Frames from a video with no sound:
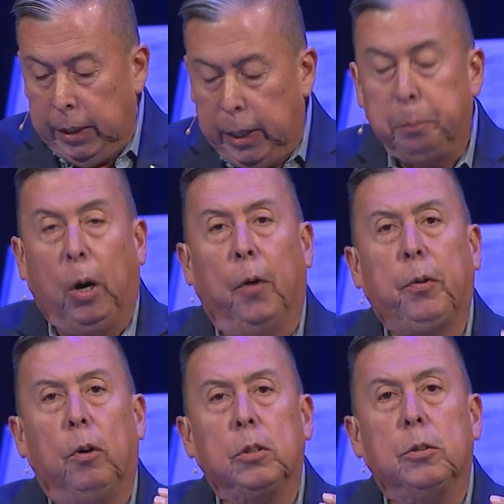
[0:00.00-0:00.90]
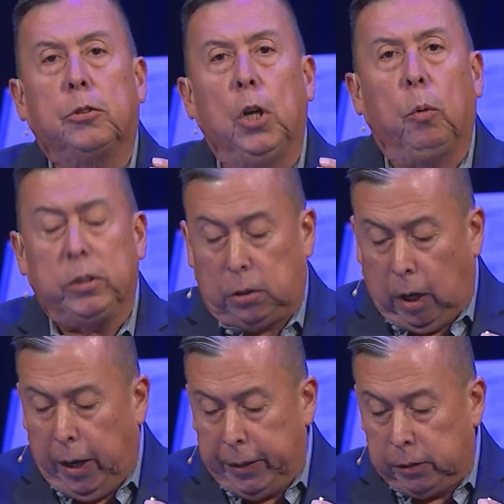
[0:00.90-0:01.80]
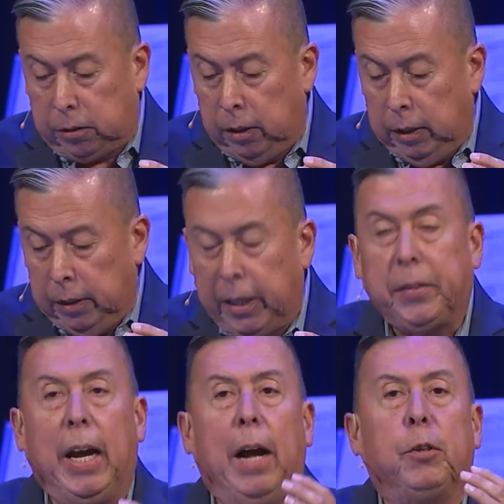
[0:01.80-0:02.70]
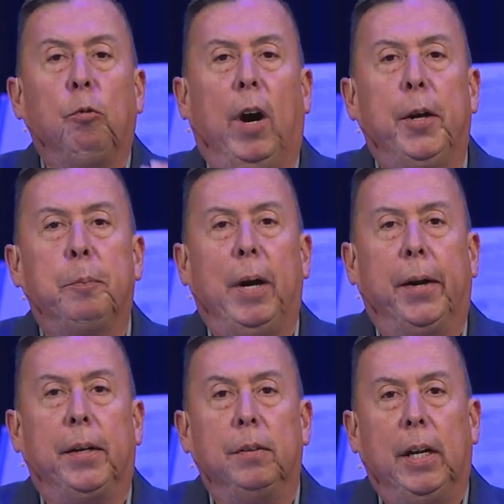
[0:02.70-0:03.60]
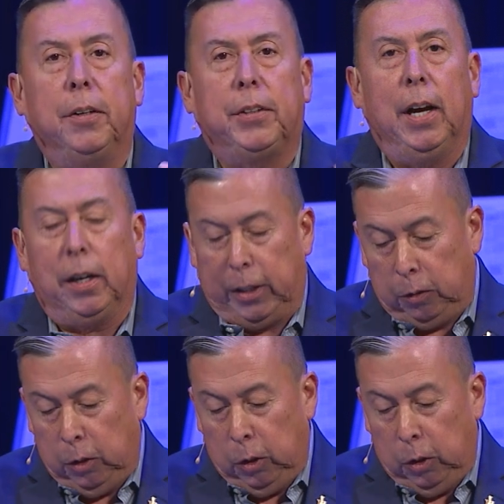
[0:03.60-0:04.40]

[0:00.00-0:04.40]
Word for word: And both are so astonished that they have to write about it and tell it